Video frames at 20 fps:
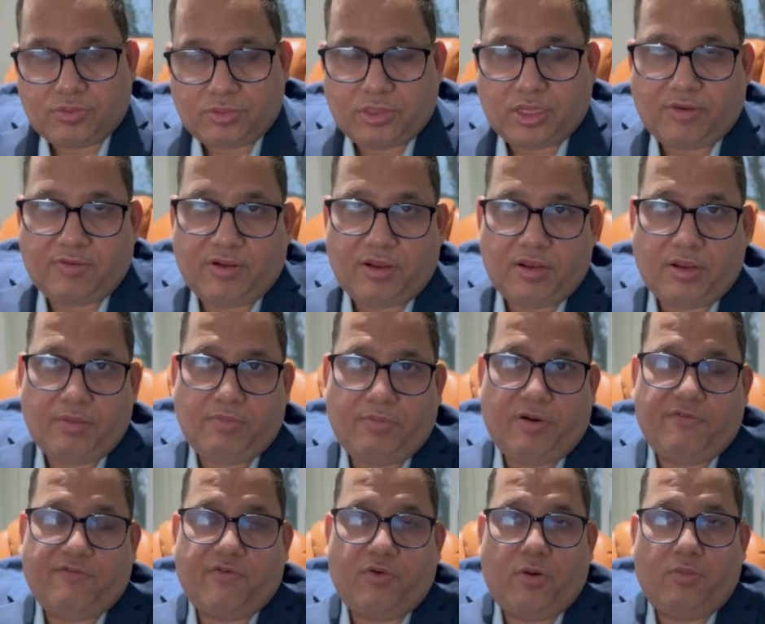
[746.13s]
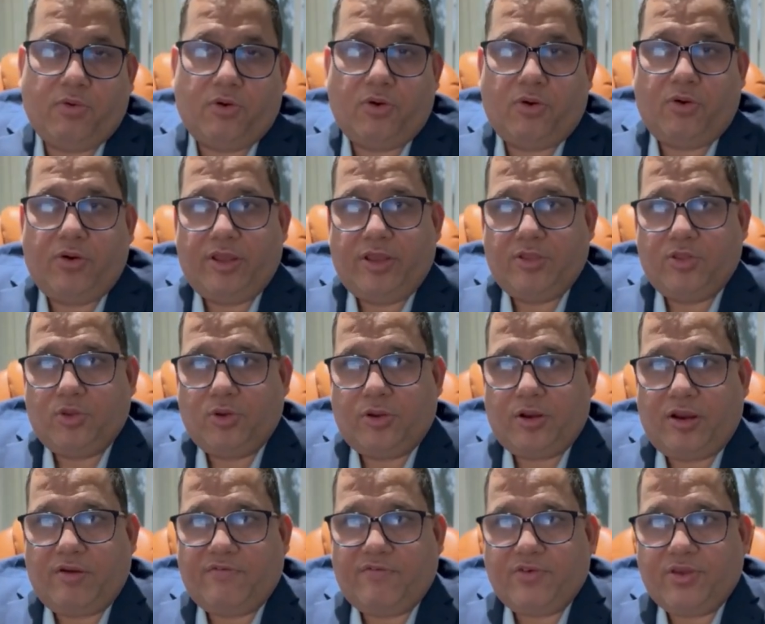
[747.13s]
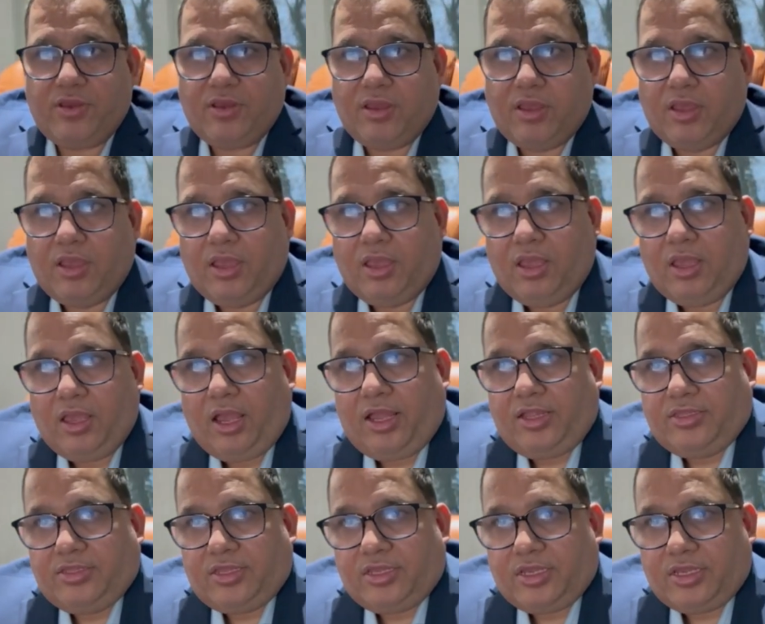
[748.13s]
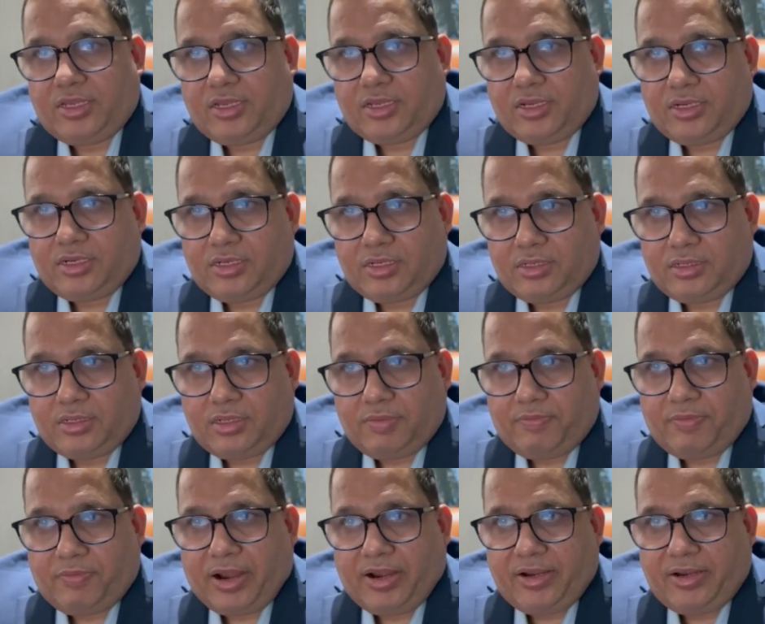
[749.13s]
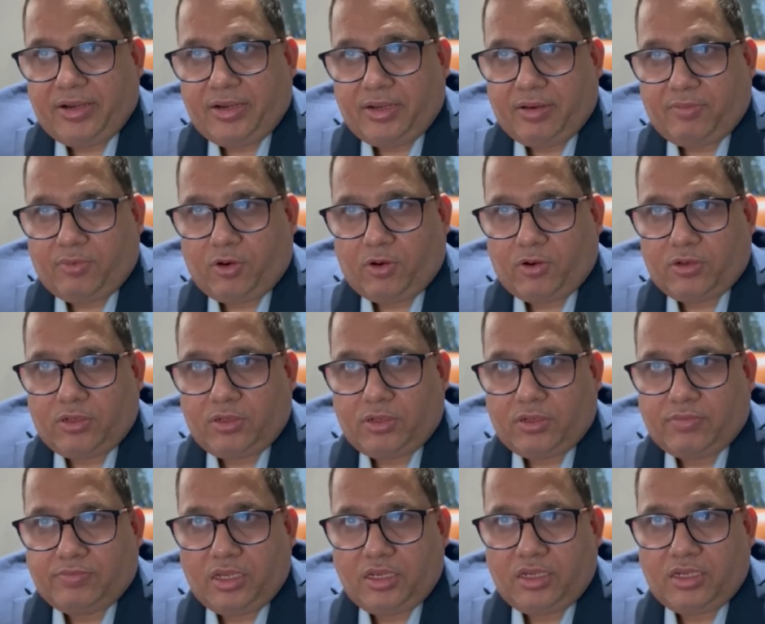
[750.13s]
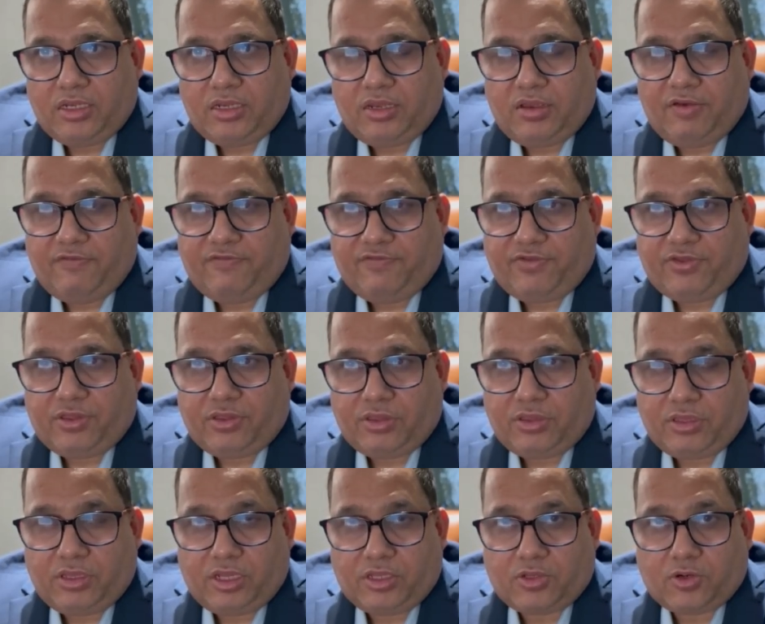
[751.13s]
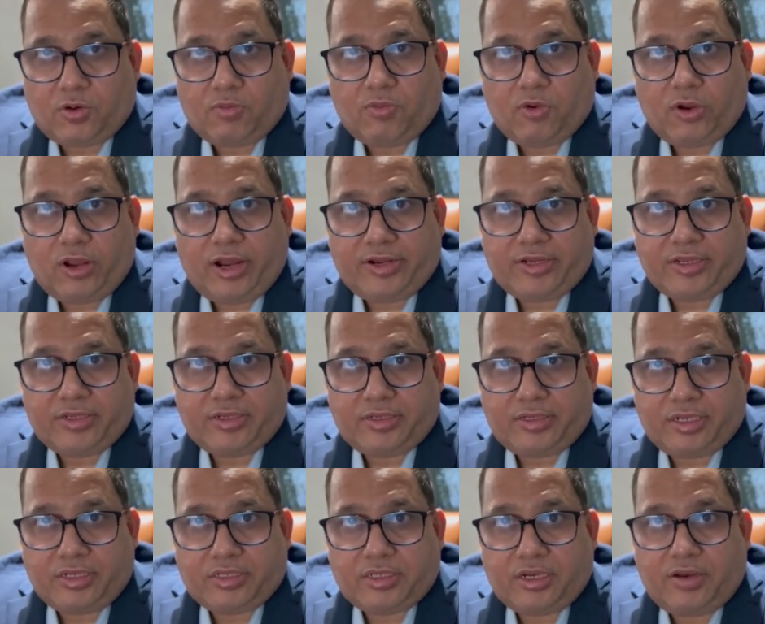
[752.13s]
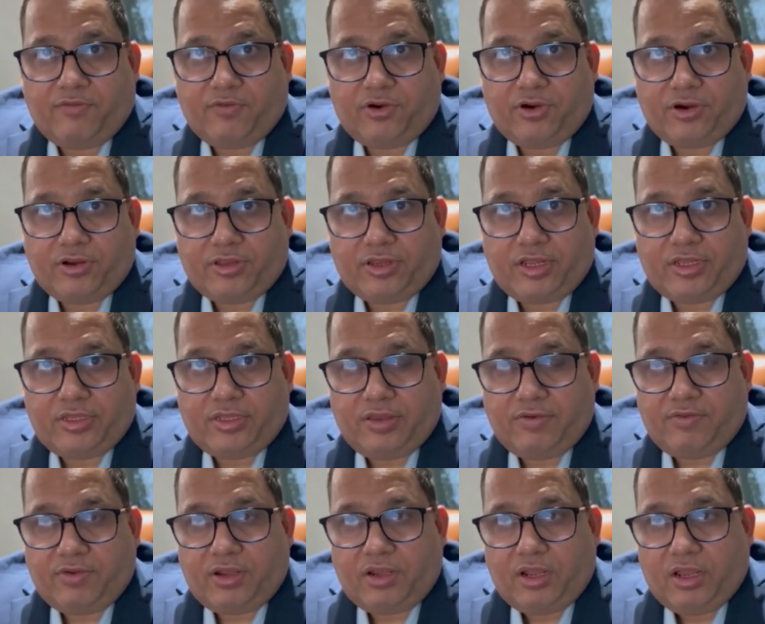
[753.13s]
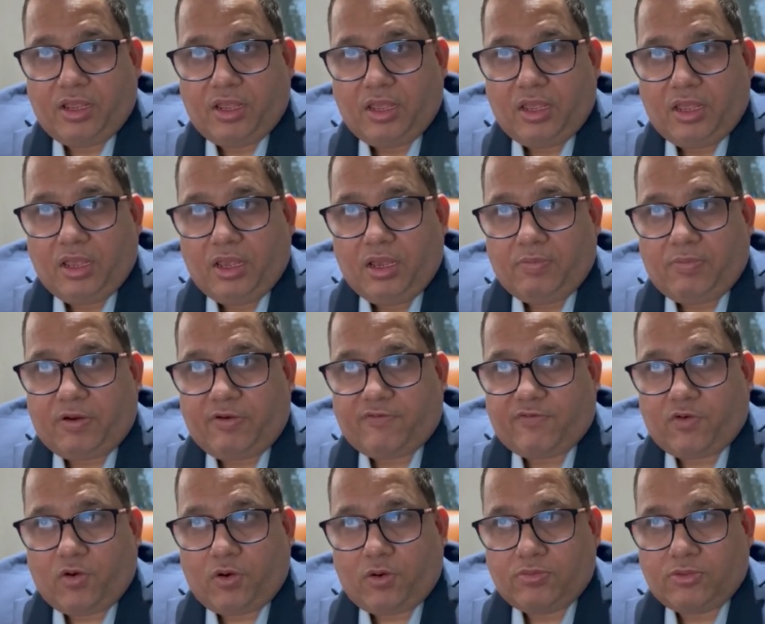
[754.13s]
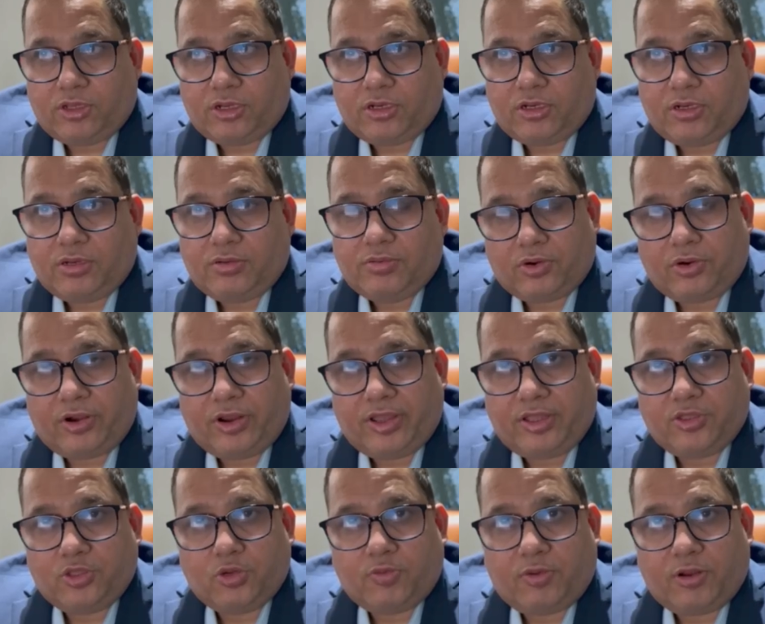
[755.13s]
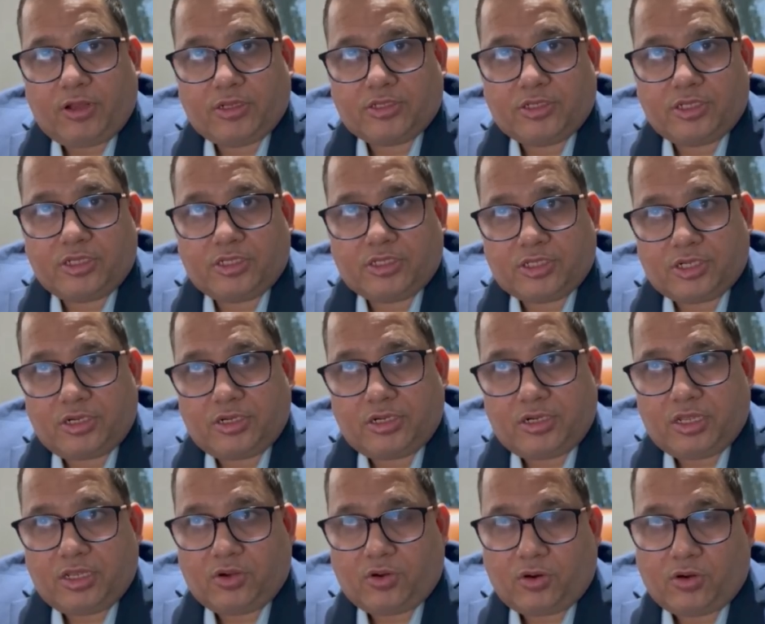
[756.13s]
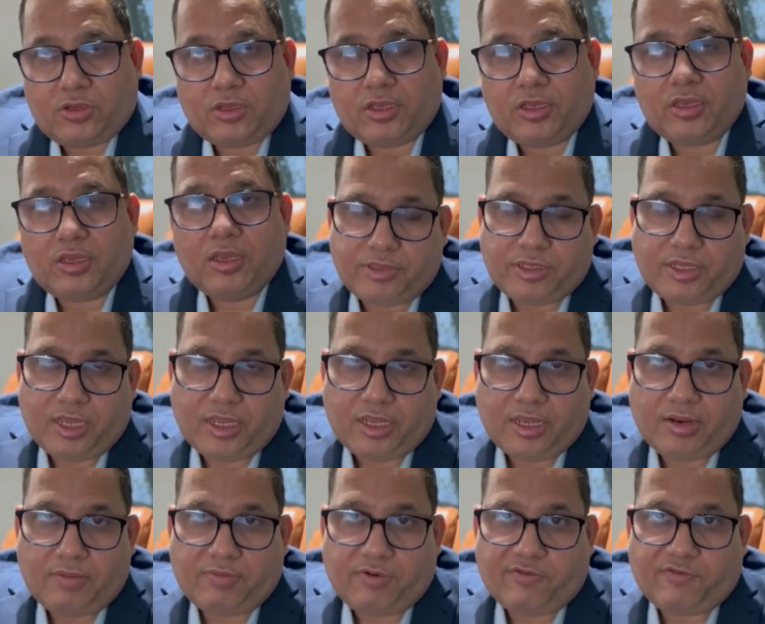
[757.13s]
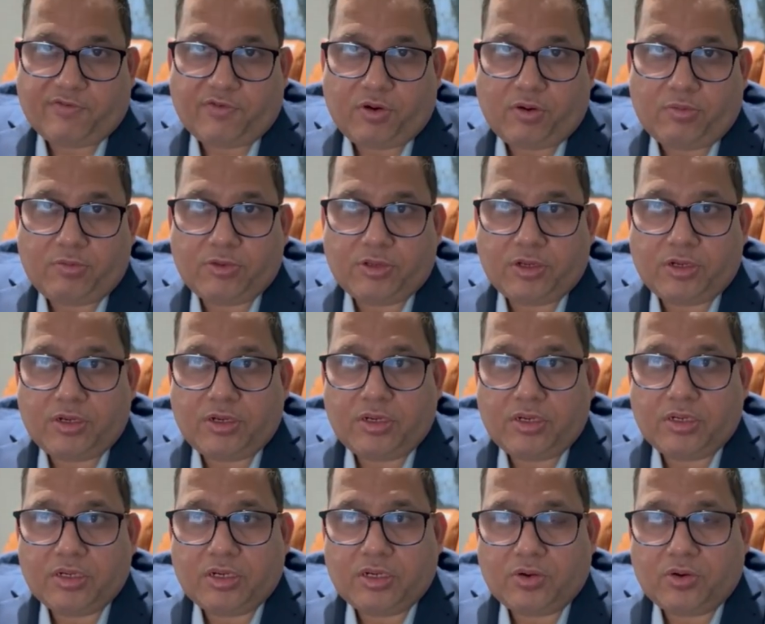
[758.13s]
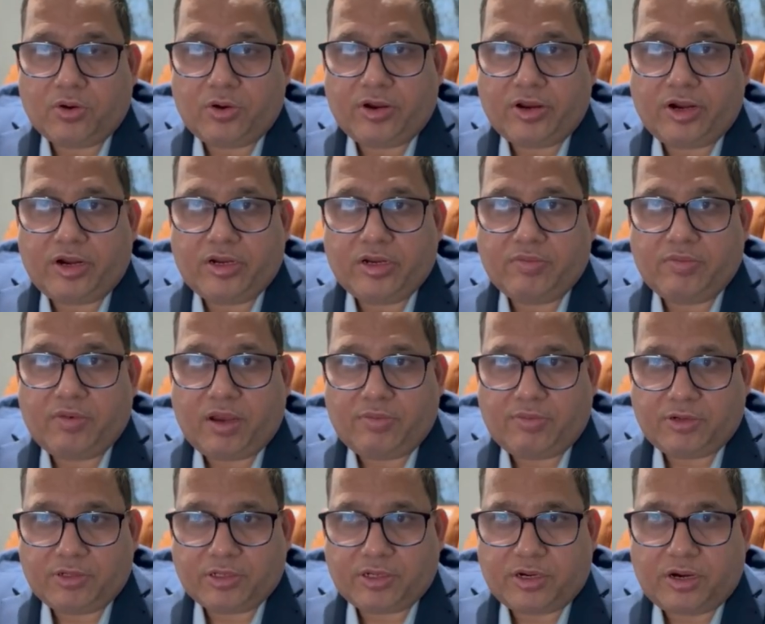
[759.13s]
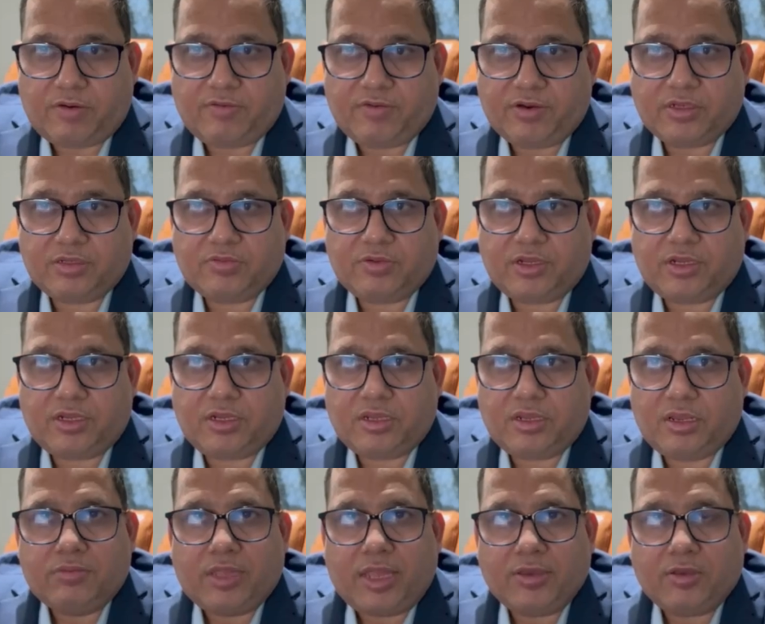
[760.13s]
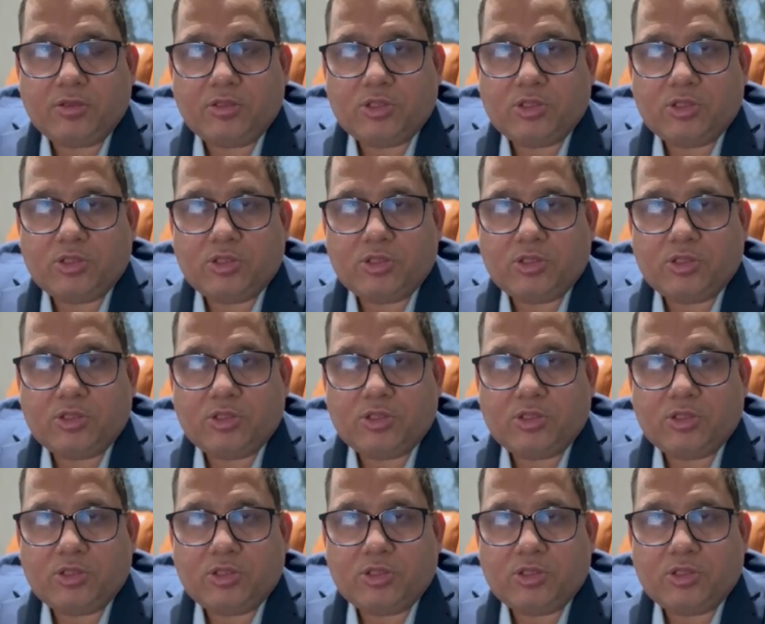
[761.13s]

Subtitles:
they will perform coronary angiography, and they depend upon if the thrombolytic doesn't work, then they will perform the coronary angioplasty stenting, or they can perform the coronary artery bypass graft as well. Thank you